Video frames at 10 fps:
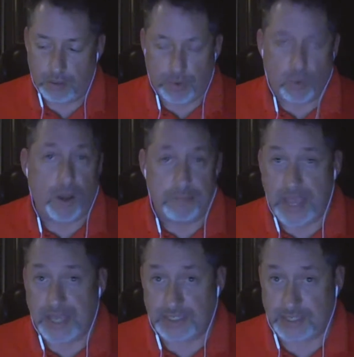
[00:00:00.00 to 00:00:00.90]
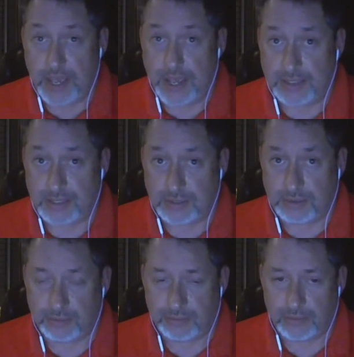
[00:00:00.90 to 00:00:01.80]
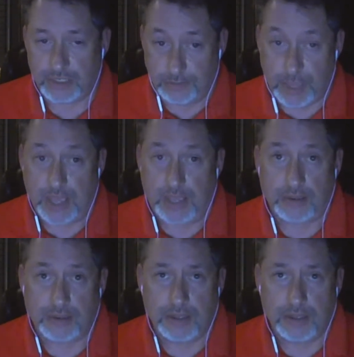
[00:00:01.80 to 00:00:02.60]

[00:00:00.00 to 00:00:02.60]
But what makes sense to me